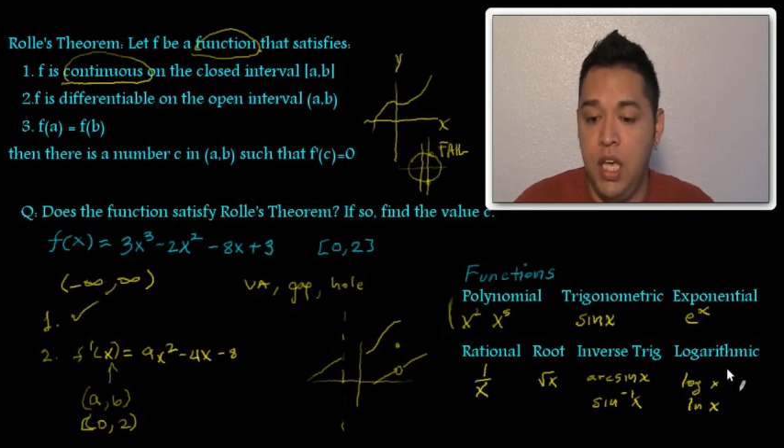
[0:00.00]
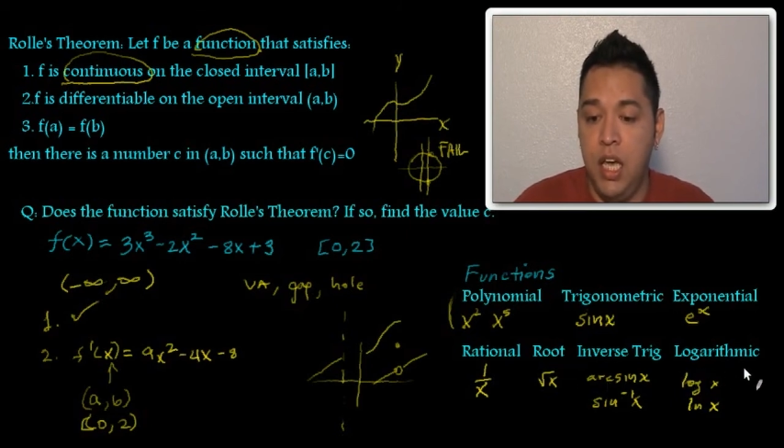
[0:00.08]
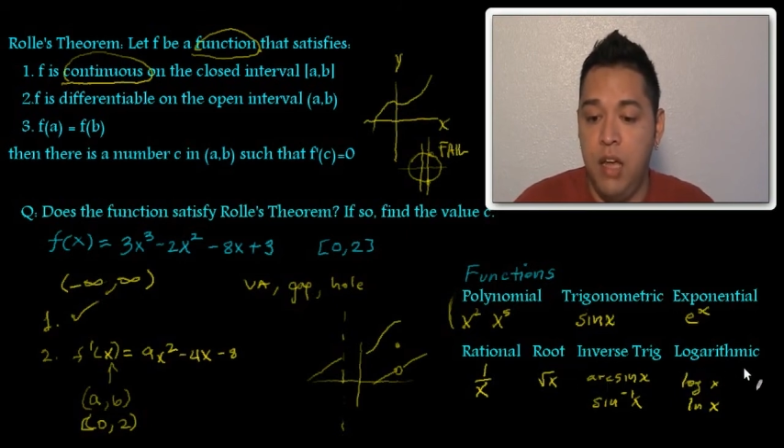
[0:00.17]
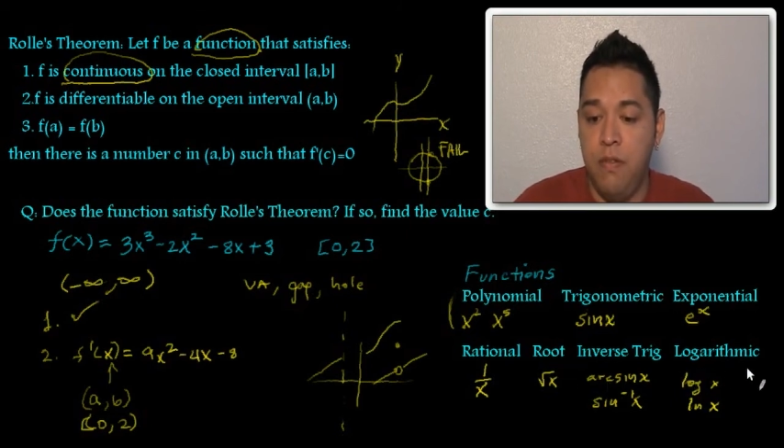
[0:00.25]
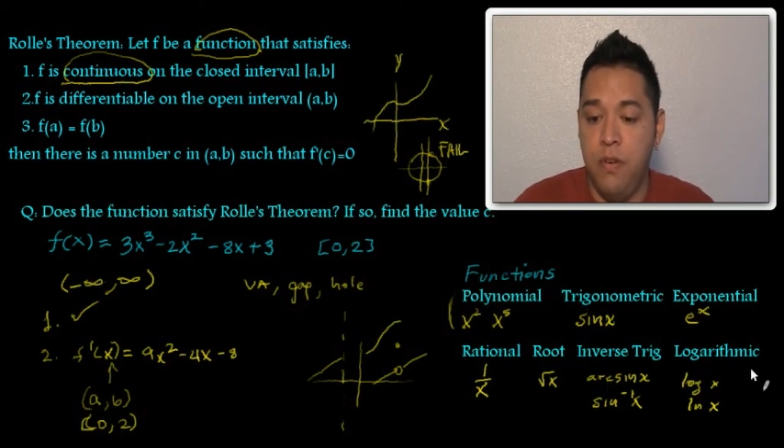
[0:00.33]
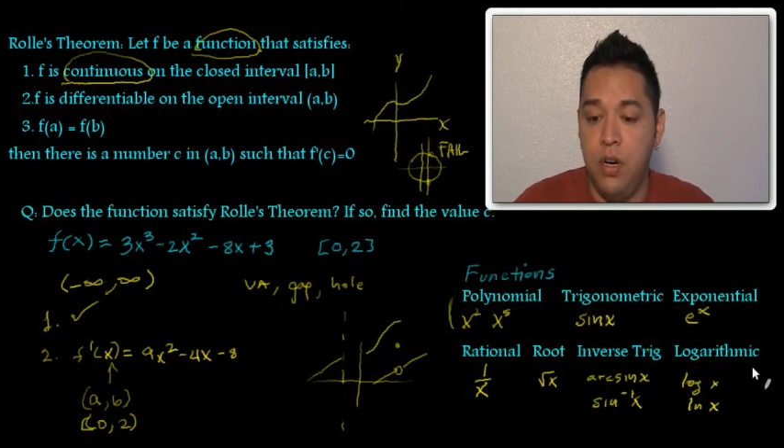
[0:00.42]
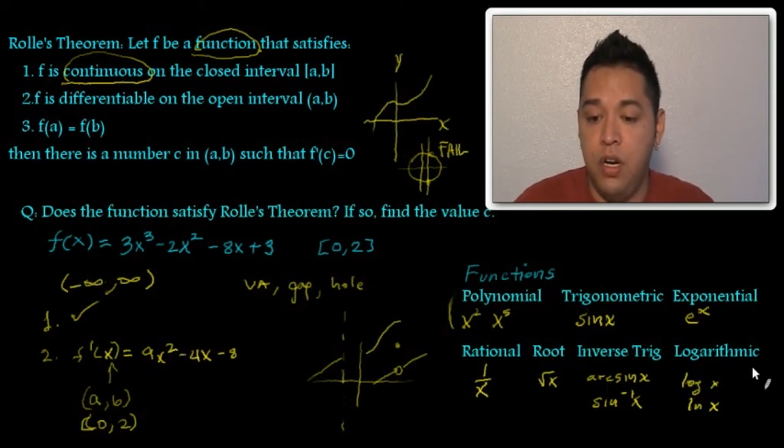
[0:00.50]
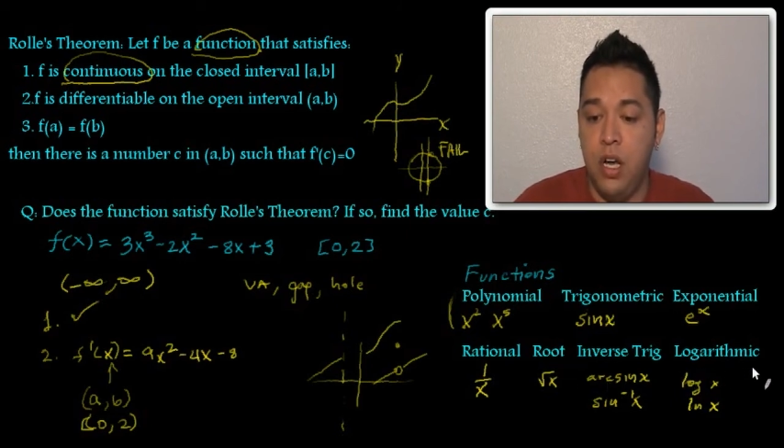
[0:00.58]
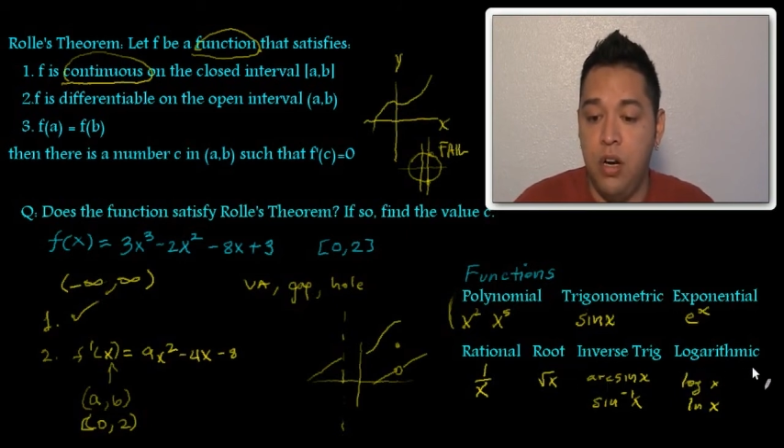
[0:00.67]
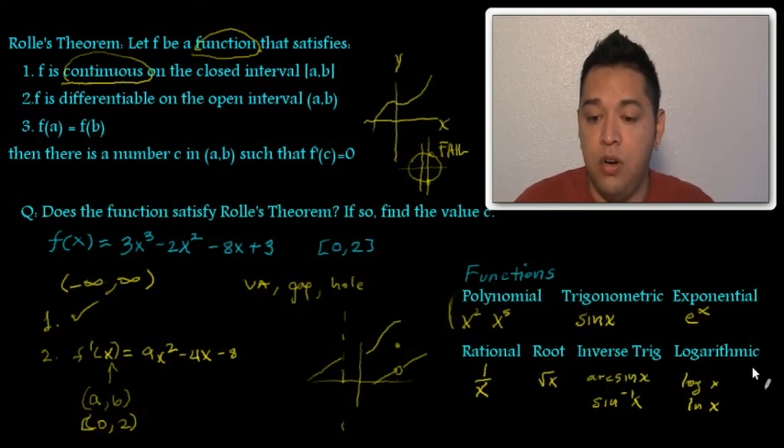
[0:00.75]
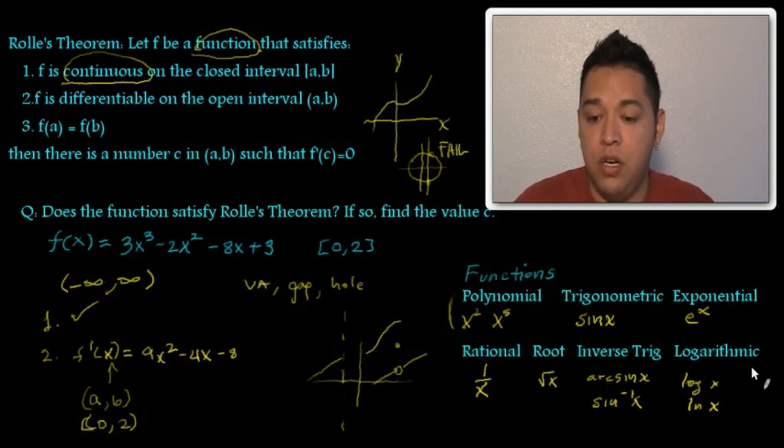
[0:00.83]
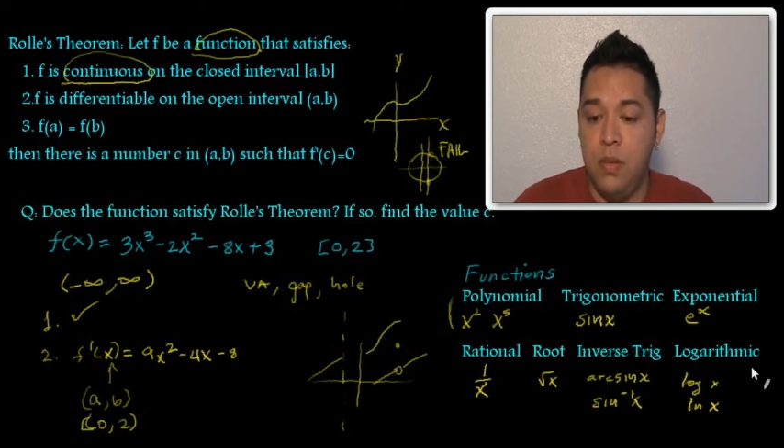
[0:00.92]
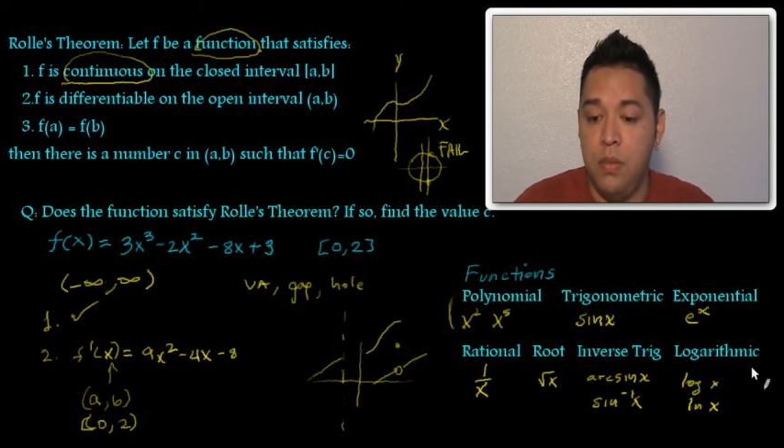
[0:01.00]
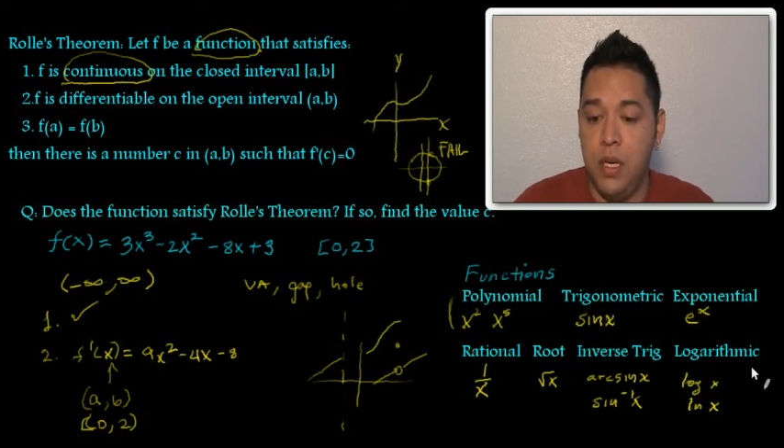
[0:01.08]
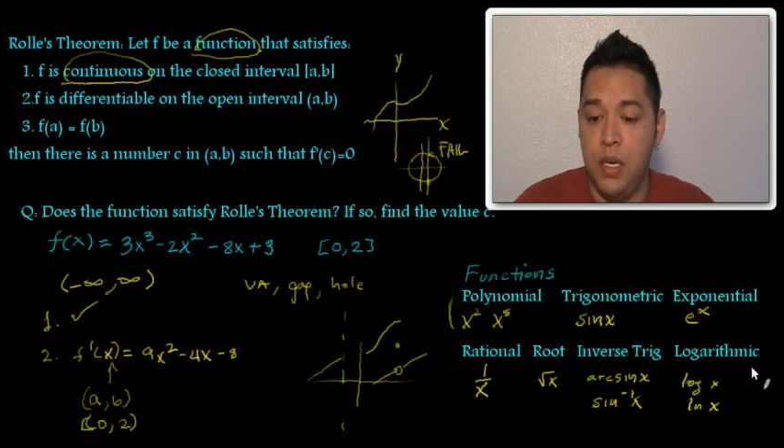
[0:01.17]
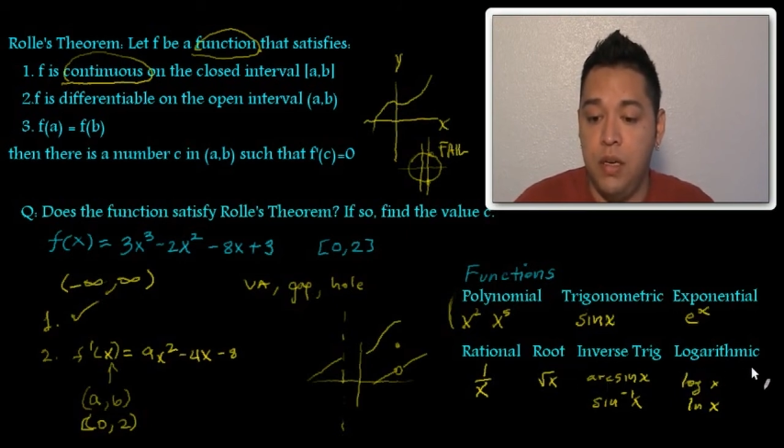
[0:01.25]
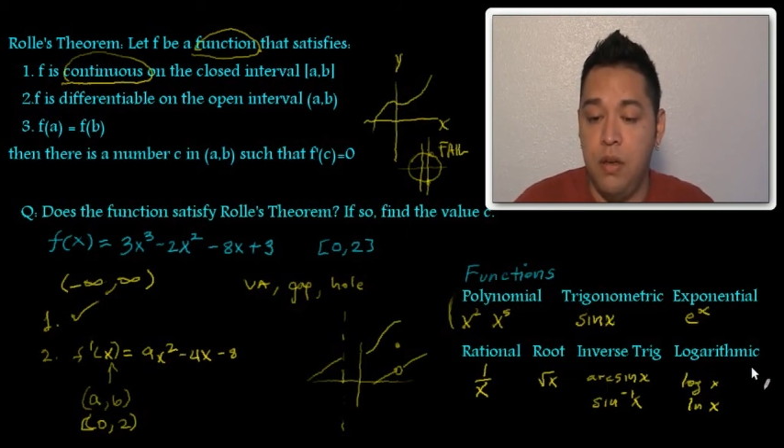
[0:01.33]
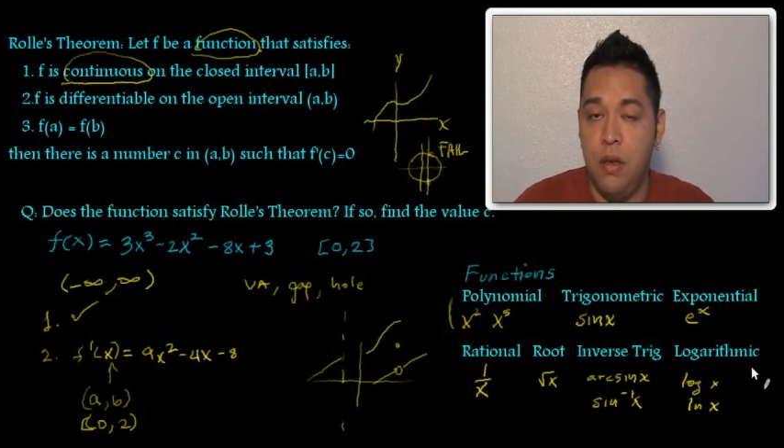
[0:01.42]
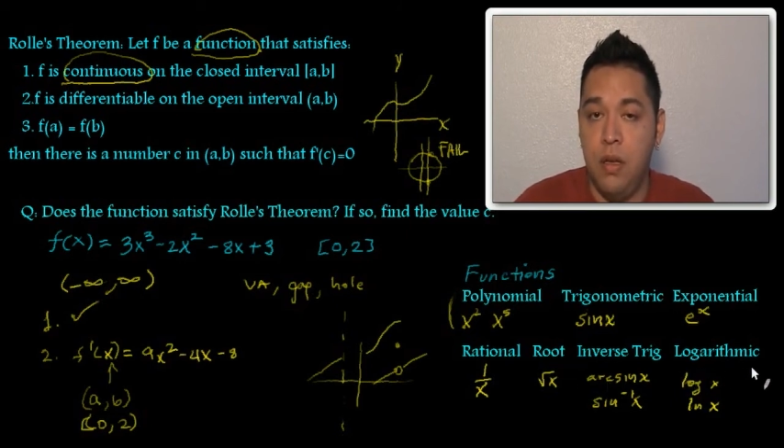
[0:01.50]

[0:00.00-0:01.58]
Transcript: And for logarithmic